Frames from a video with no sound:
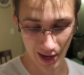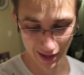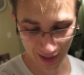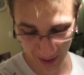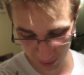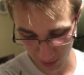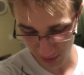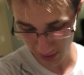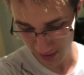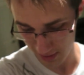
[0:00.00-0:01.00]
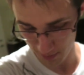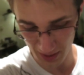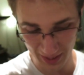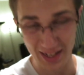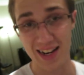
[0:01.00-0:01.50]
And not only does it
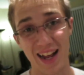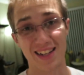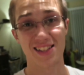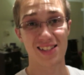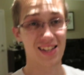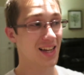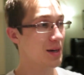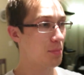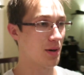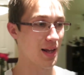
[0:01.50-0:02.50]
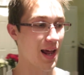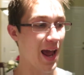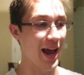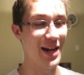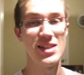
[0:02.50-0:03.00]
make it not stick, but it
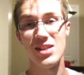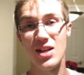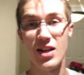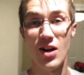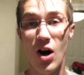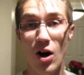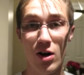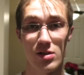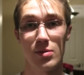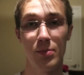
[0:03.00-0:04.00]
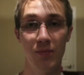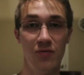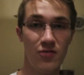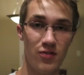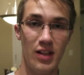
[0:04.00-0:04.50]
adds an awesome
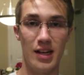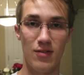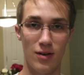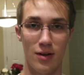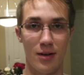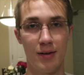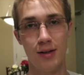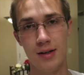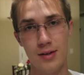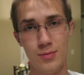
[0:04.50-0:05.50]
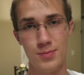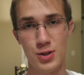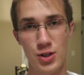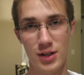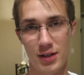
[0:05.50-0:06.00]
flavor. You know,
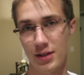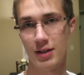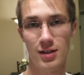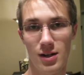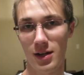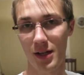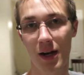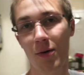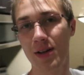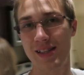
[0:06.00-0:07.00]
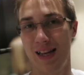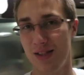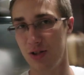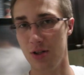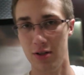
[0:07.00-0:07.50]
sugar. It's, it always
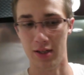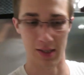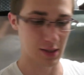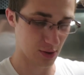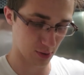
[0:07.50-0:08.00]
adds goodness